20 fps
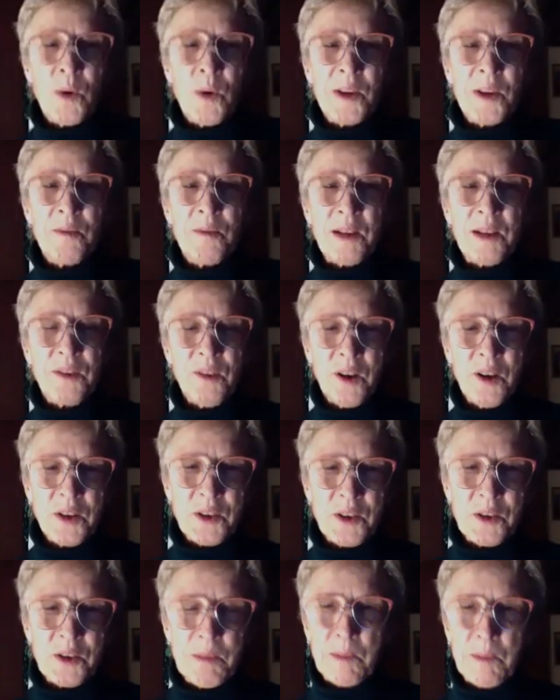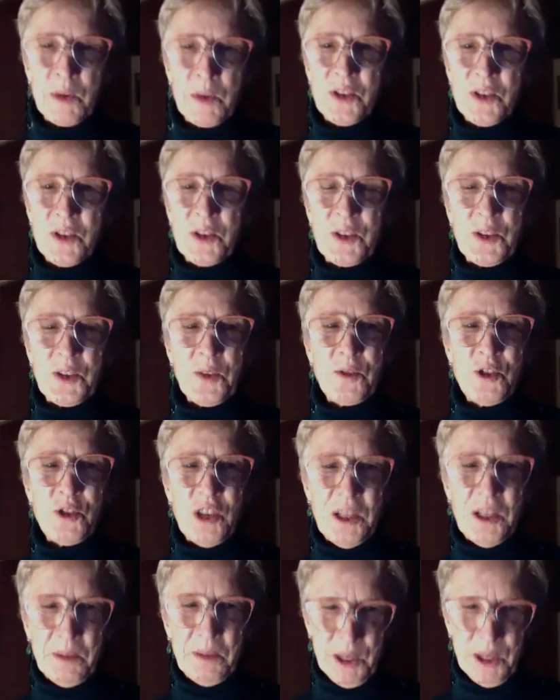of my fondest memories is of
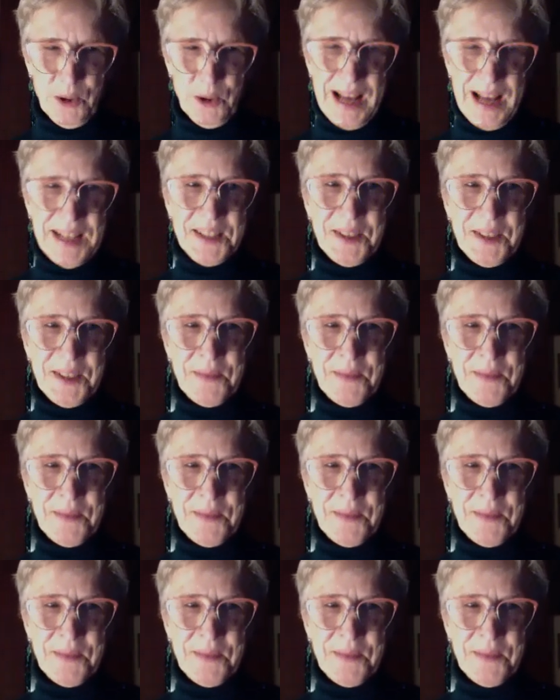Jean Maigret